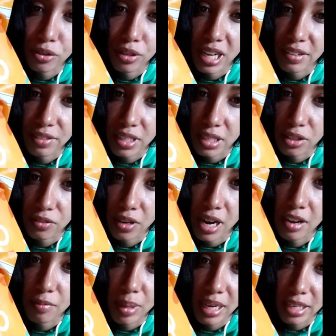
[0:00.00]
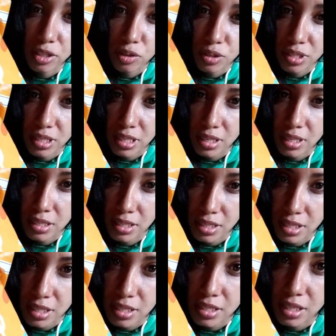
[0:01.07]
You don't have to get Thrive. I get tortilla because the
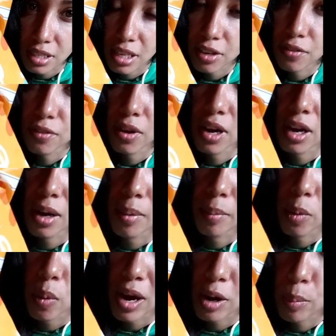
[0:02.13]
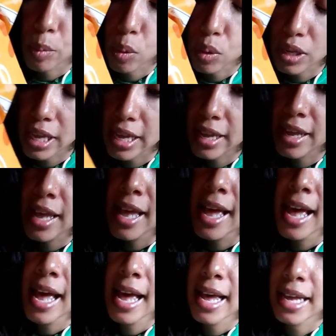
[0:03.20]
kids love guacamole.
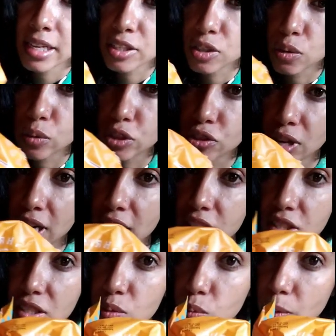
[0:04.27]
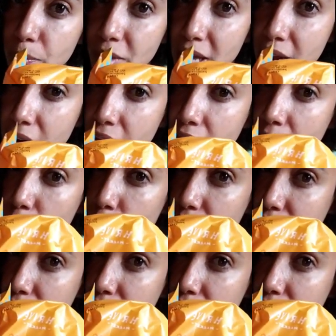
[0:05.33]
And so we try to just whip that up